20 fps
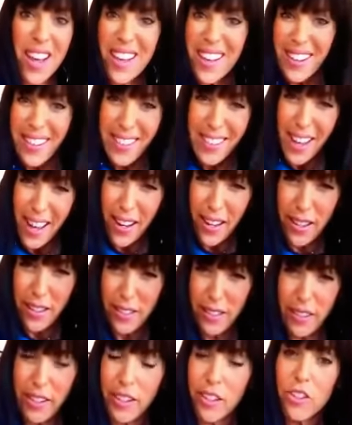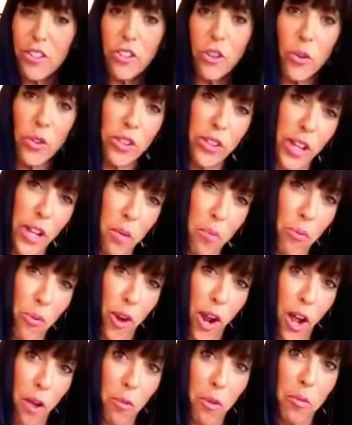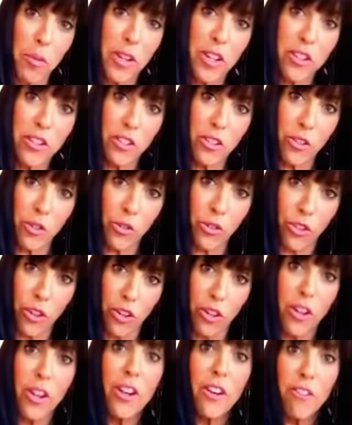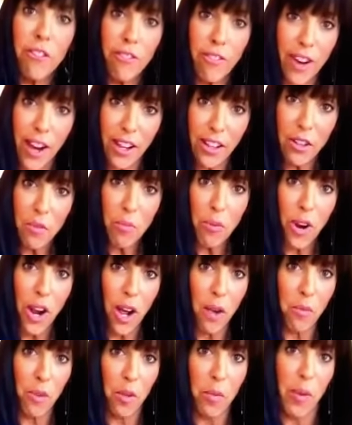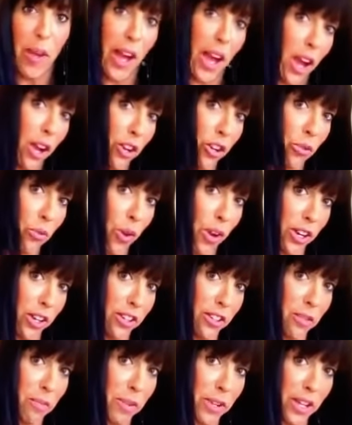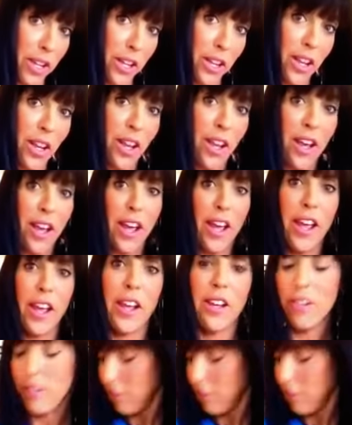It's that easy. So it's like a problem and a solution. Find the problem, how do you want it to be, and